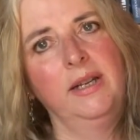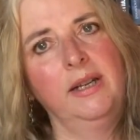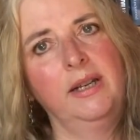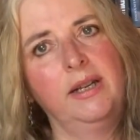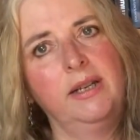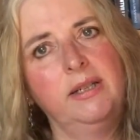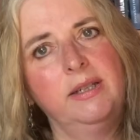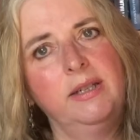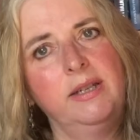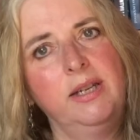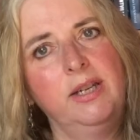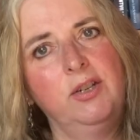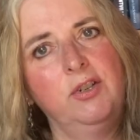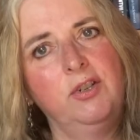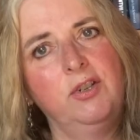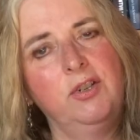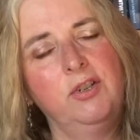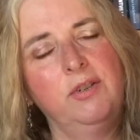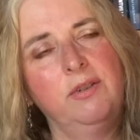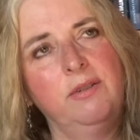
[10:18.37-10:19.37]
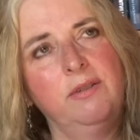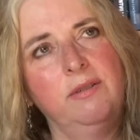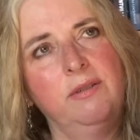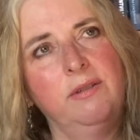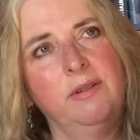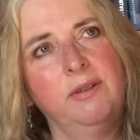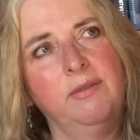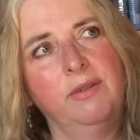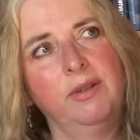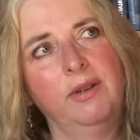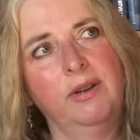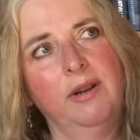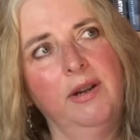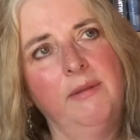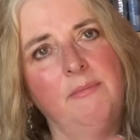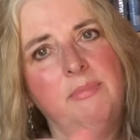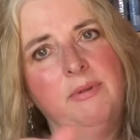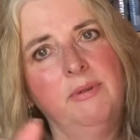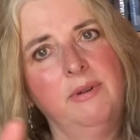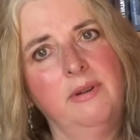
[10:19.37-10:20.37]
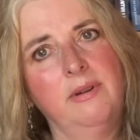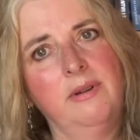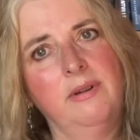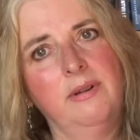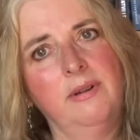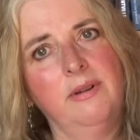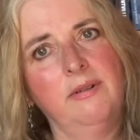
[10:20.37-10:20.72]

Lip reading: And in each of the 9 banana